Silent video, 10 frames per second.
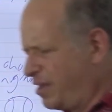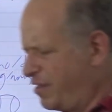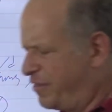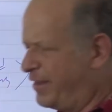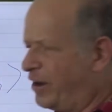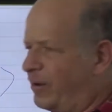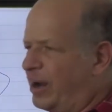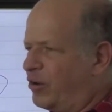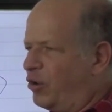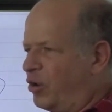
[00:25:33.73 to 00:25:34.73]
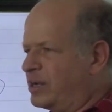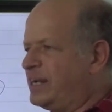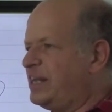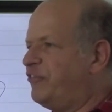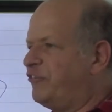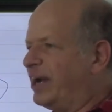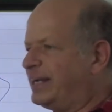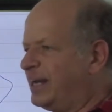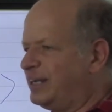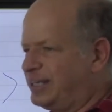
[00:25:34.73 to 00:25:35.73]
there are only
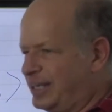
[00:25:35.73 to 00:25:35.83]
finitely